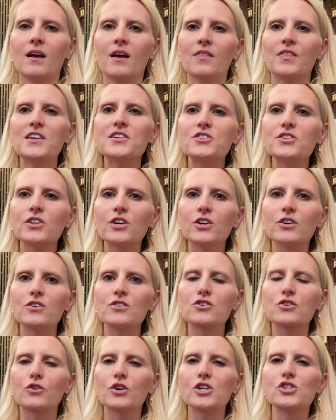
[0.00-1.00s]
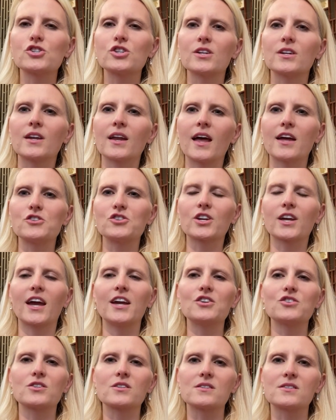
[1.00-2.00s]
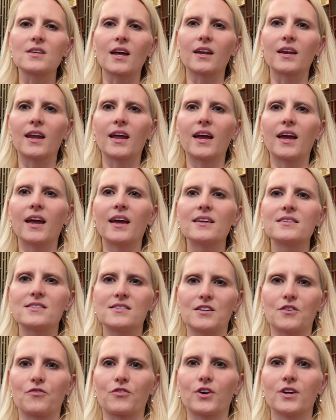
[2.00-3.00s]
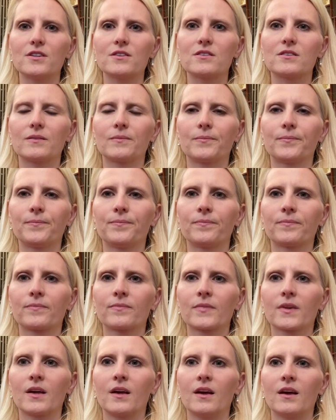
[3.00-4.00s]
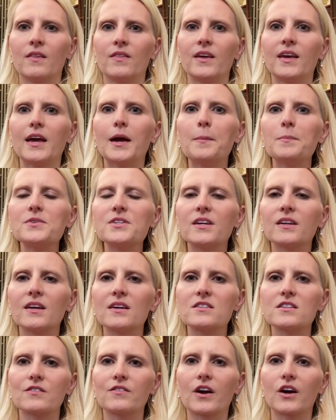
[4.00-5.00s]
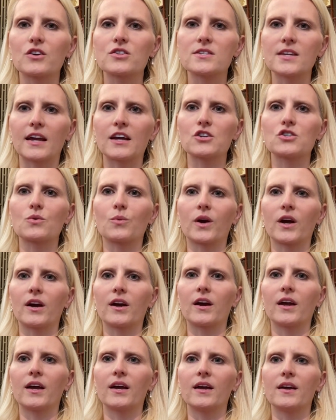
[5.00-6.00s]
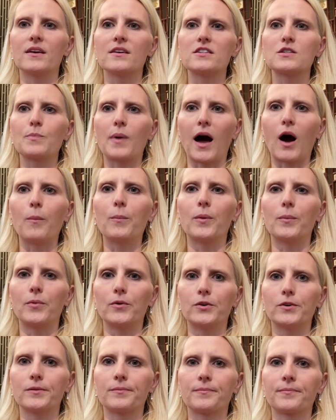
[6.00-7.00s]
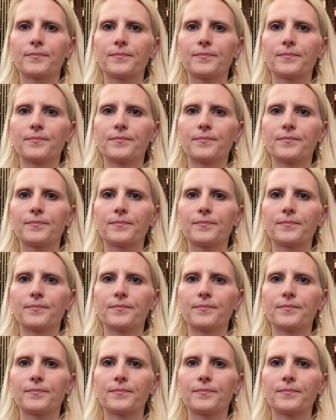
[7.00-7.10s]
This year's Christian Education Sunday is different. The emptiness of our sanctuary is palpable.